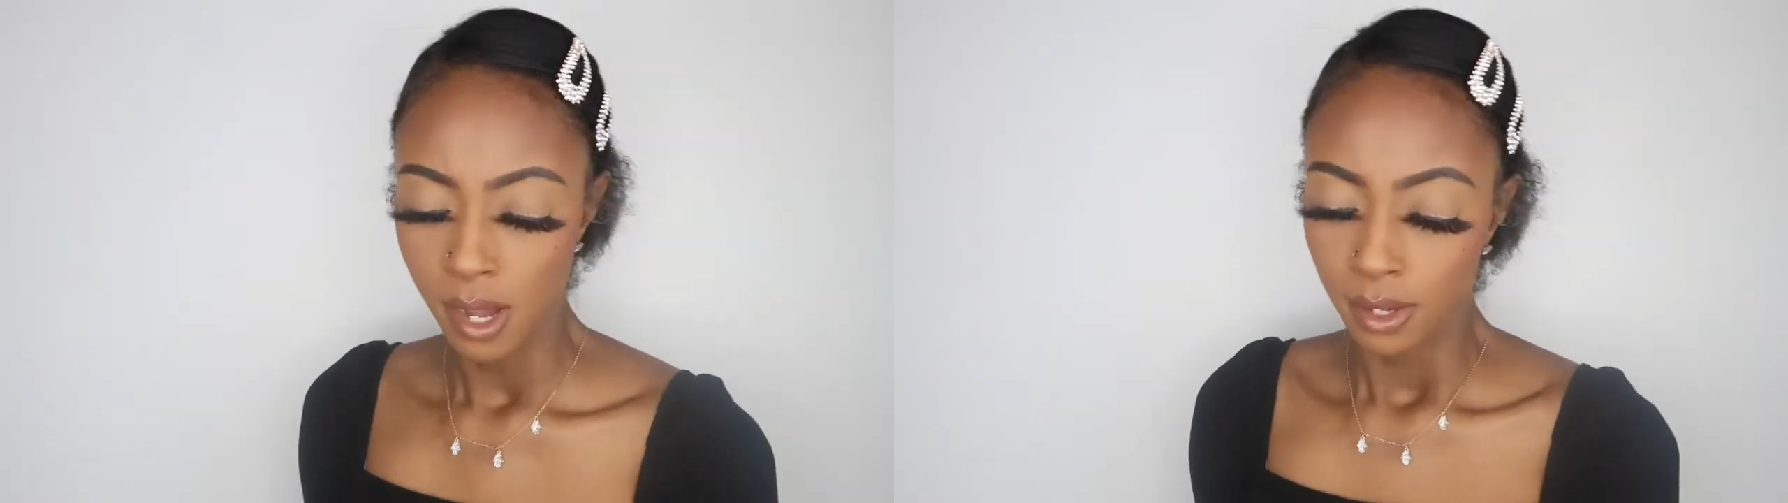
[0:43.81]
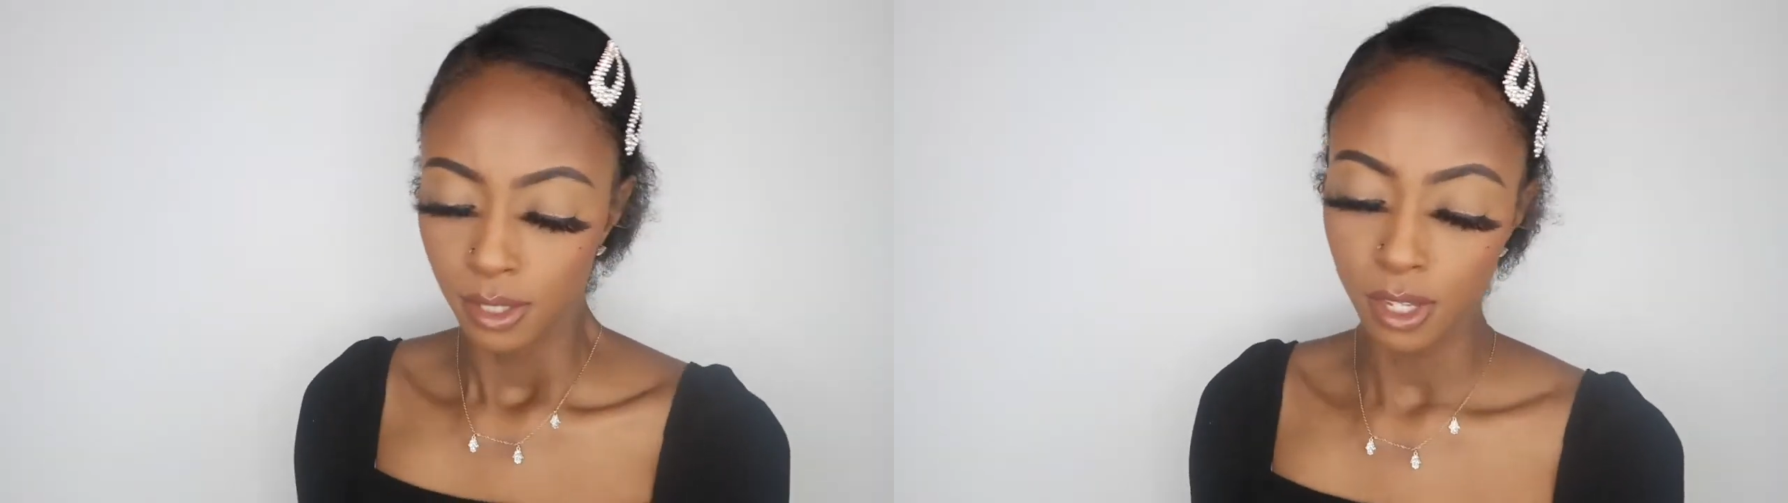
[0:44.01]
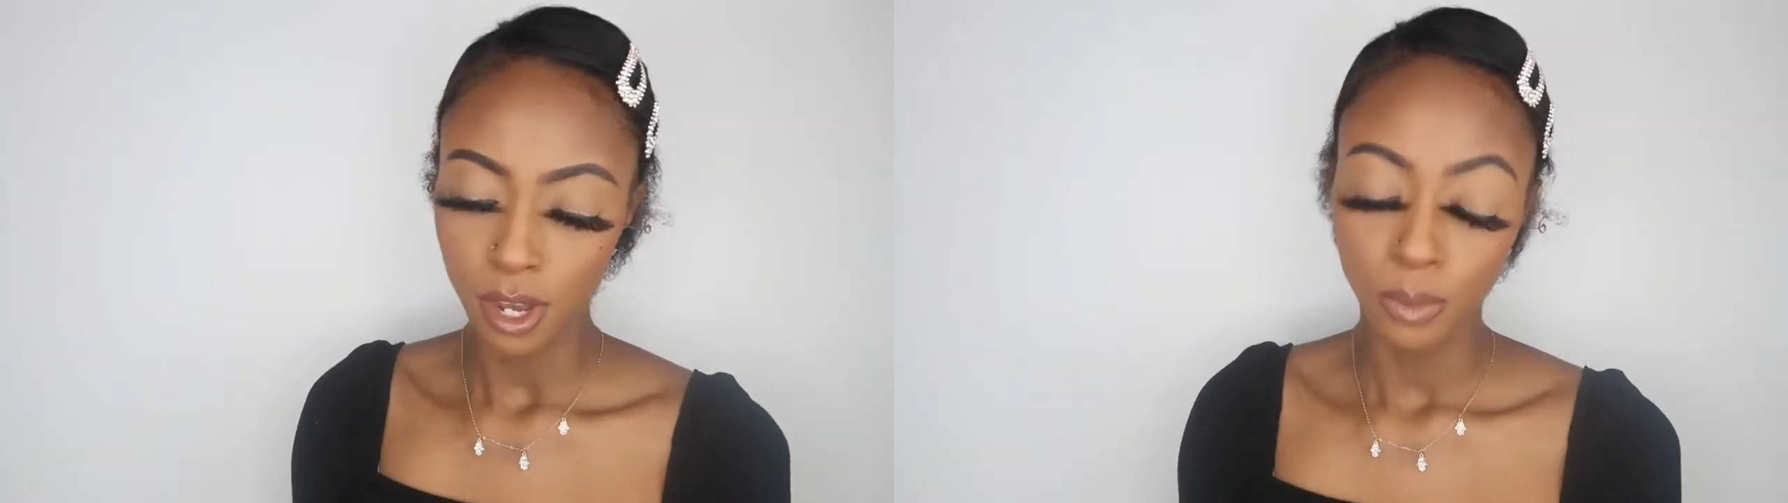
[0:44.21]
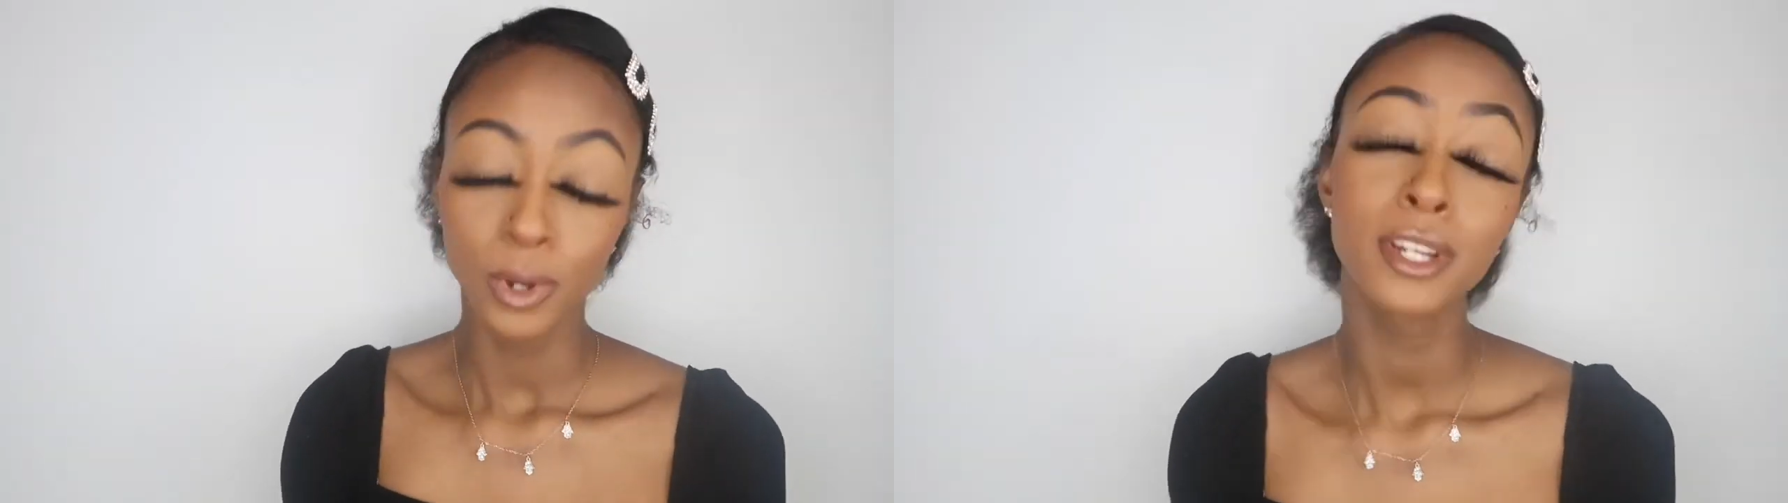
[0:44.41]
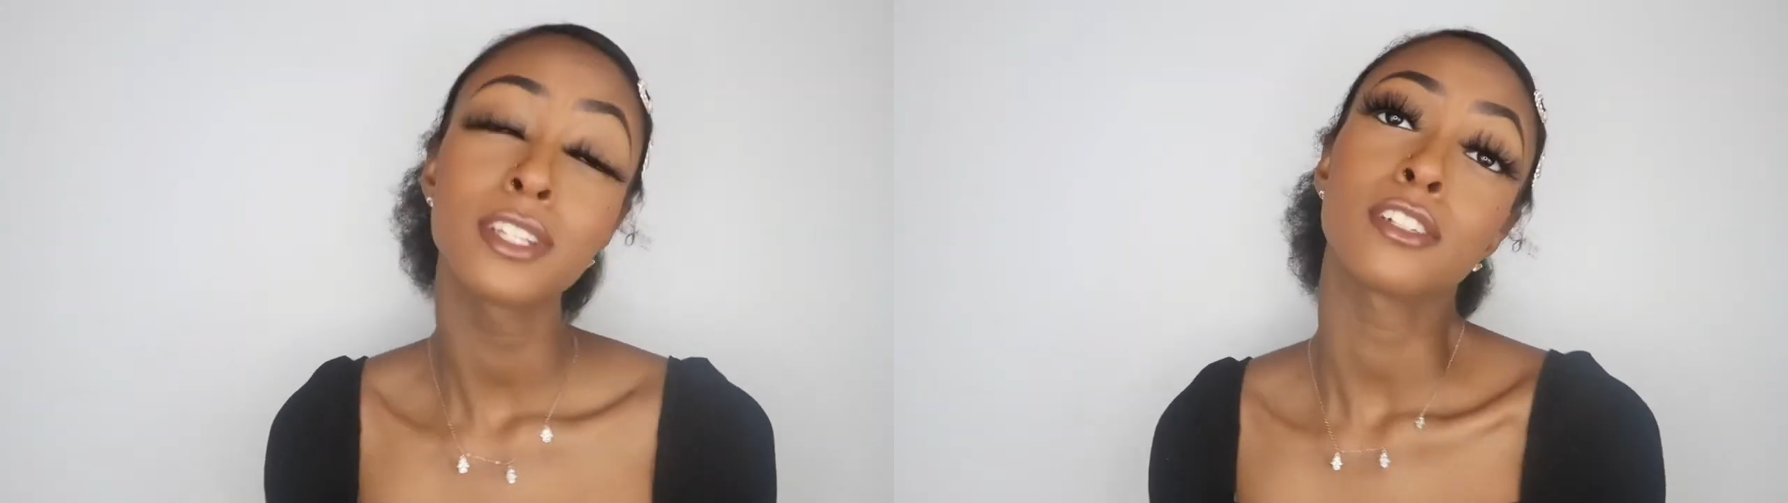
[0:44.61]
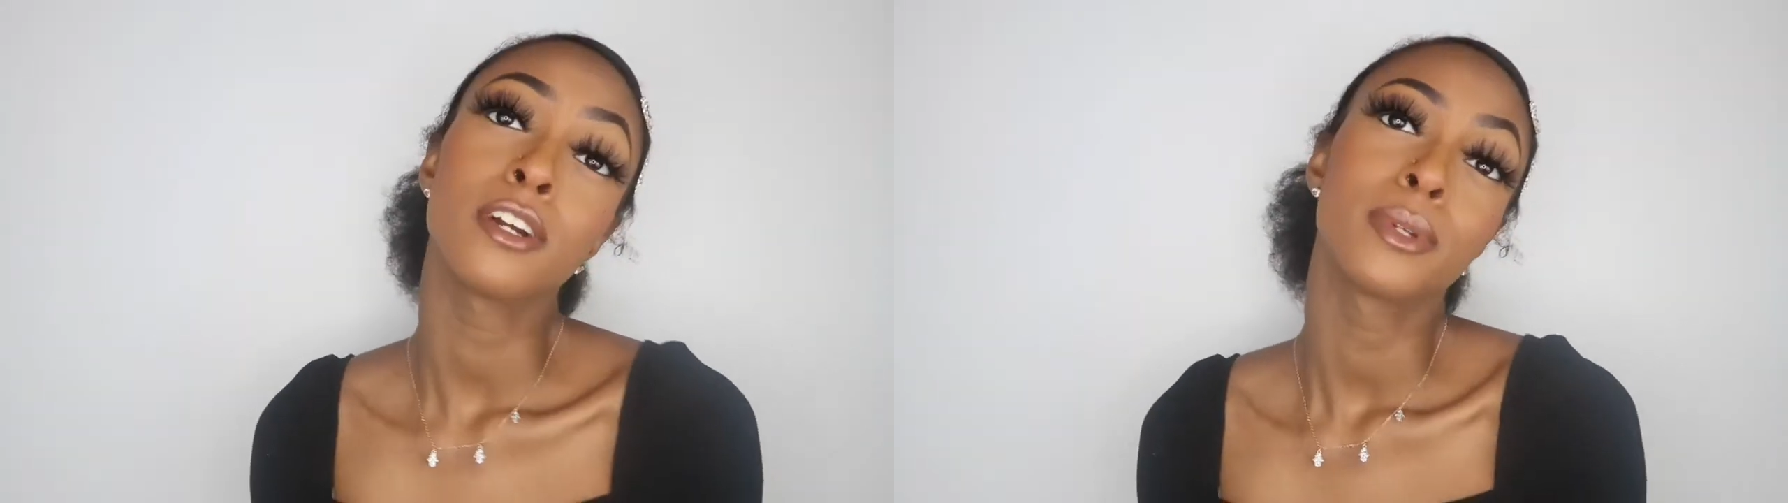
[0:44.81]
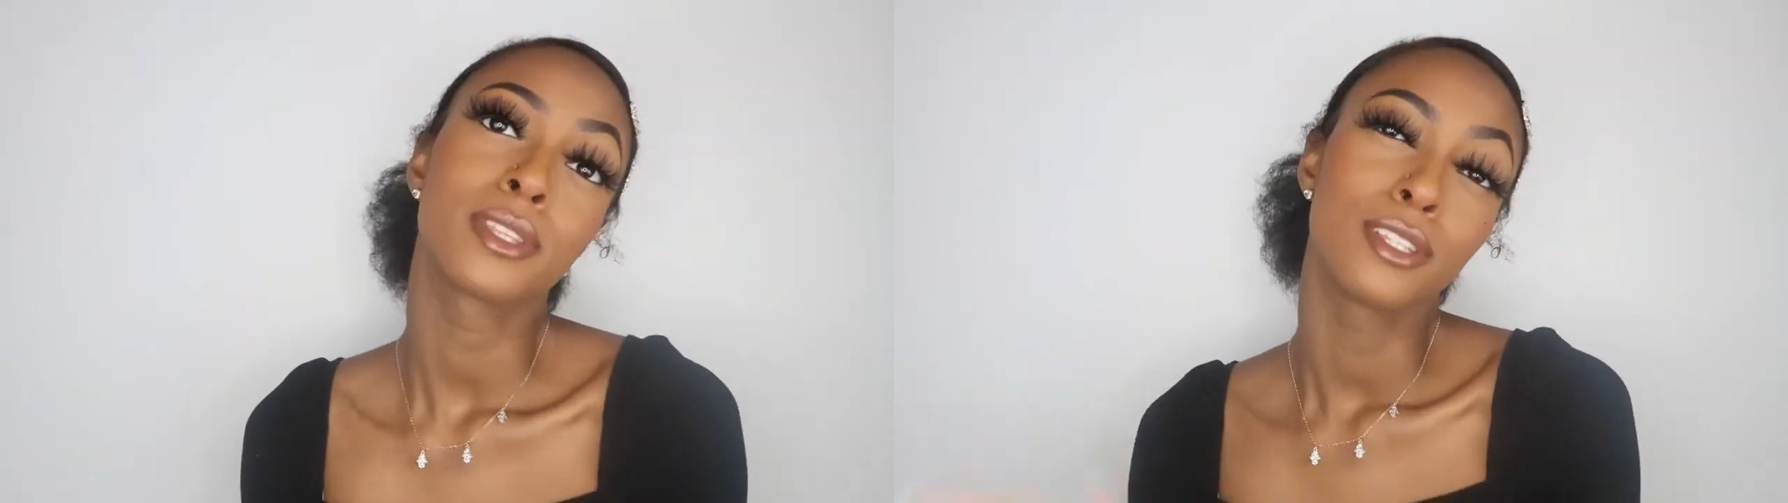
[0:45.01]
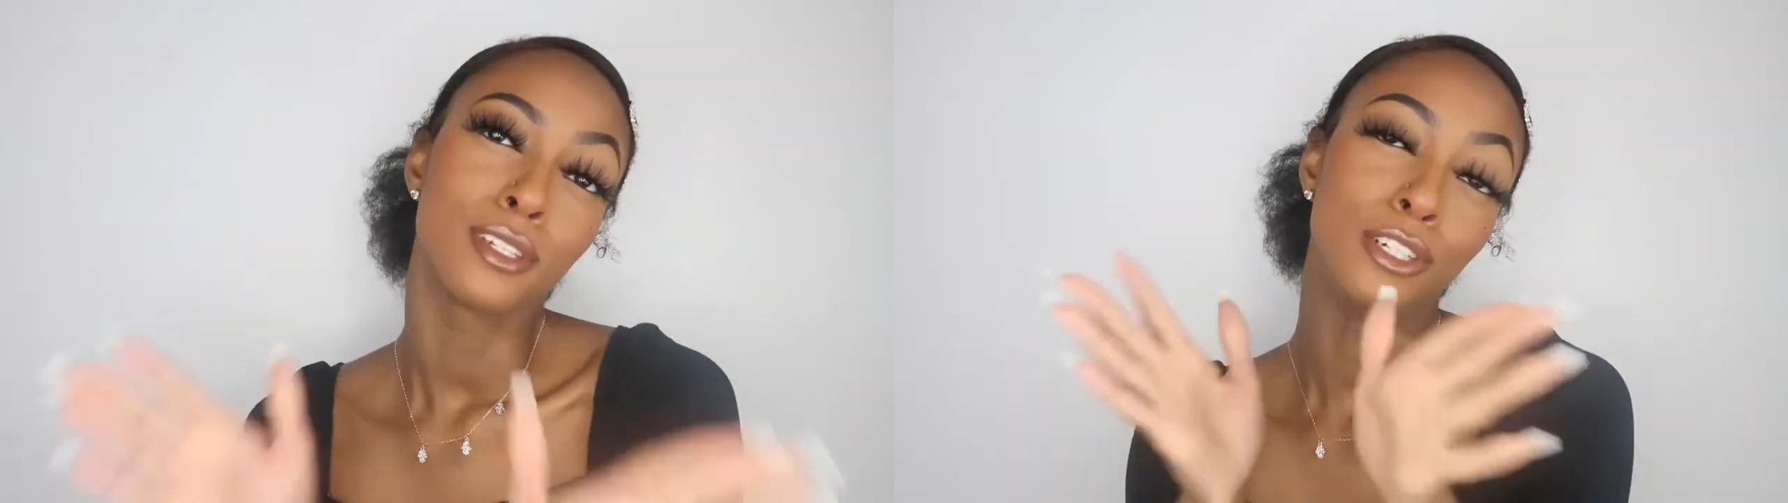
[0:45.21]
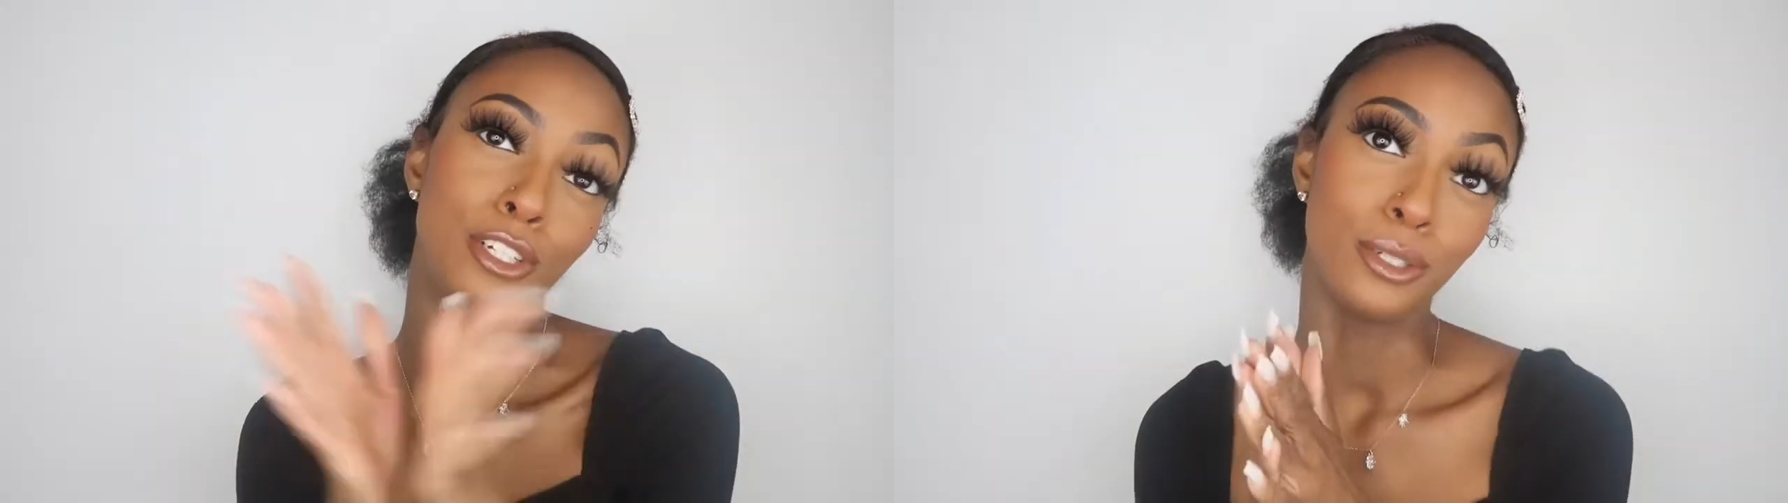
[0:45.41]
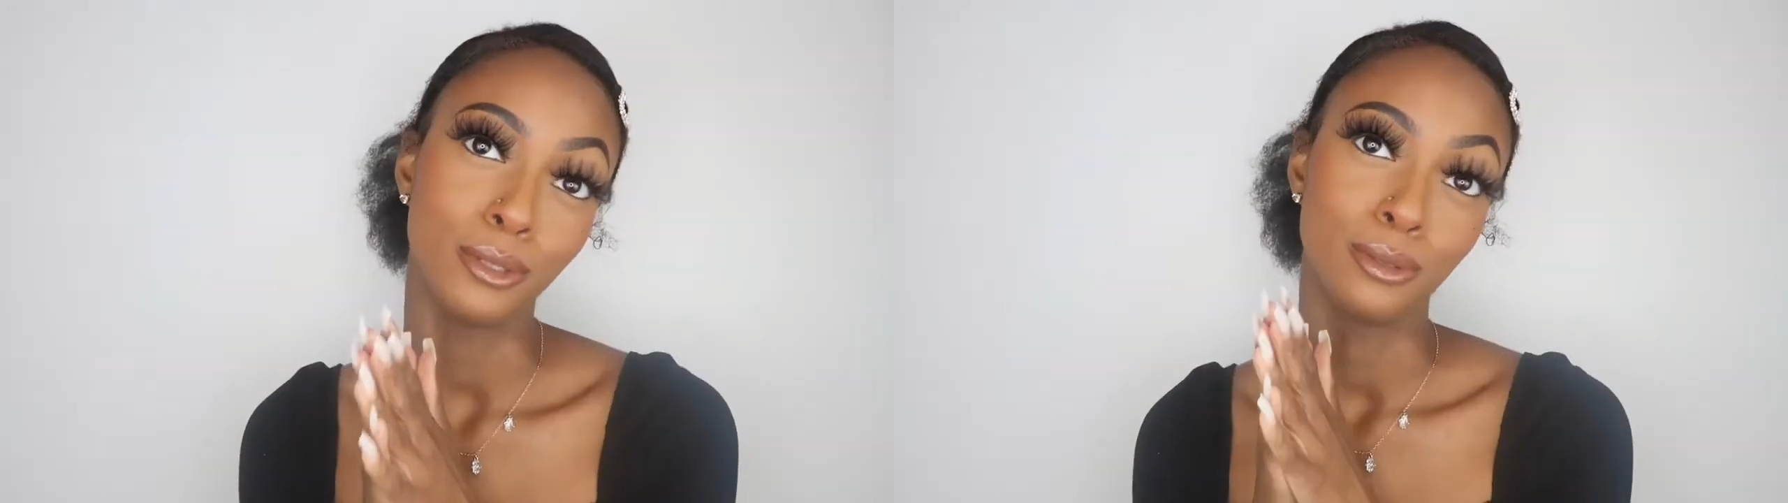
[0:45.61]
So we're gonna start with the
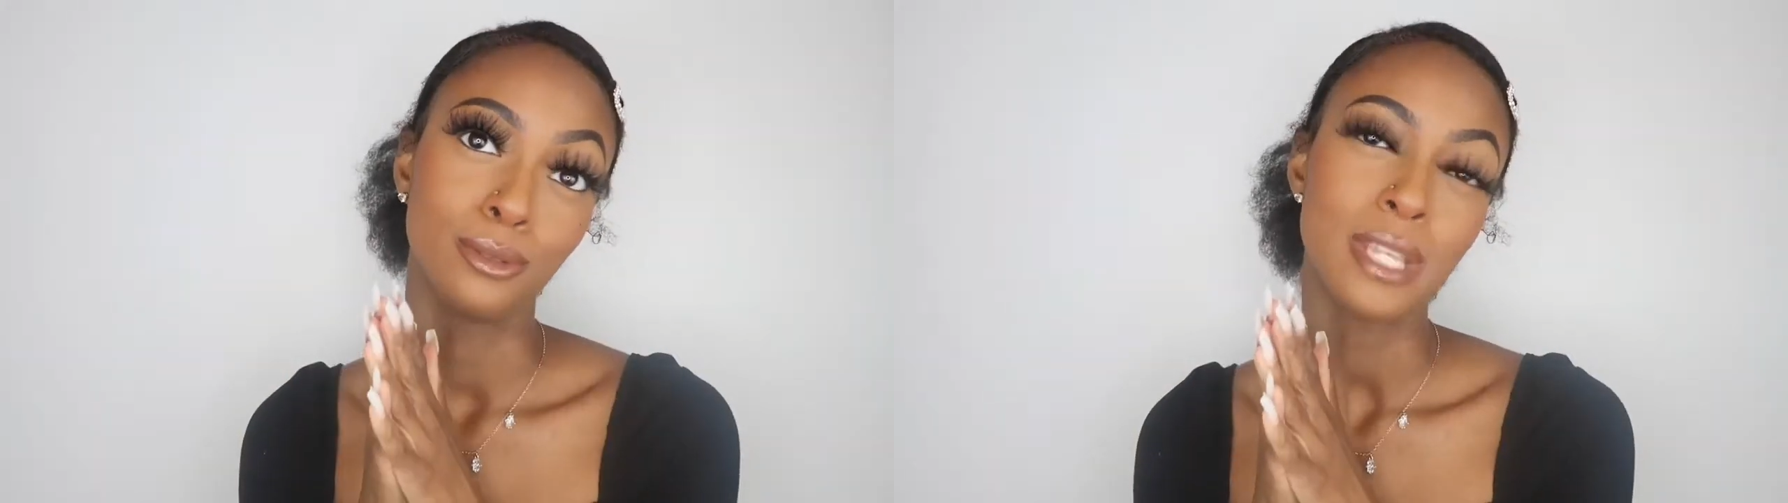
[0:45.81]
do's.